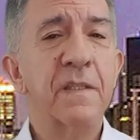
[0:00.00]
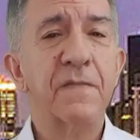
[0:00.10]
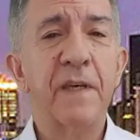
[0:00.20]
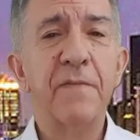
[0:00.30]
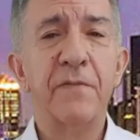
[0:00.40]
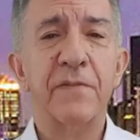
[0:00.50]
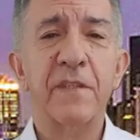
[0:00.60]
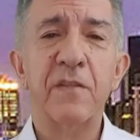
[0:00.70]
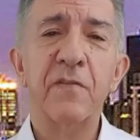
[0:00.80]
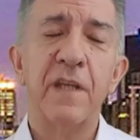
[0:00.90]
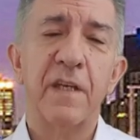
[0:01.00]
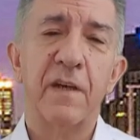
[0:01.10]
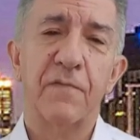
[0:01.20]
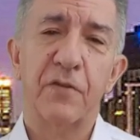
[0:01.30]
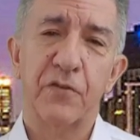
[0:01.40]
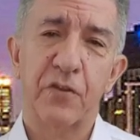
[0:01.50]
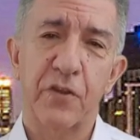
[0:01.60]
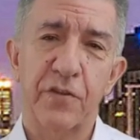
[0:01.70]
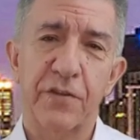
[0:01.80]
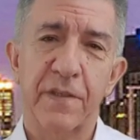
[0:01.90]
disfavored the unity of the
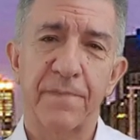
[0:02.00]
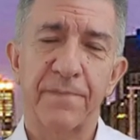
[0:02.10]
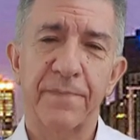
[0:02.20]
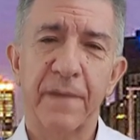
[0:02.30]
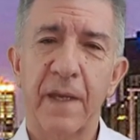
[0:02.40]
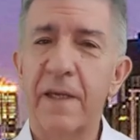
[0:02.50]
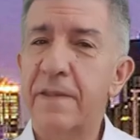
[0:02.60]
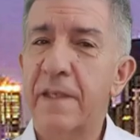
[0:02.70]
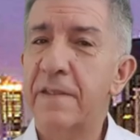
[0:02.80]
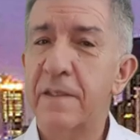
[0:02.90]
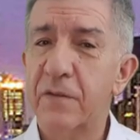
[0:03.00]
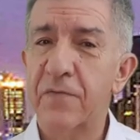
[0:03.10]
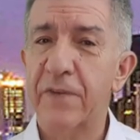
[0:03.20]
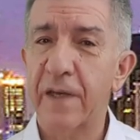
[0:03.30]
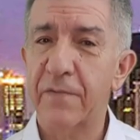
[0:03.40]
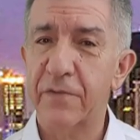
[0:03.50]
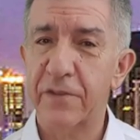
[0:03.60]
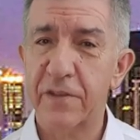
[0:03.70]
Church and tended to favor the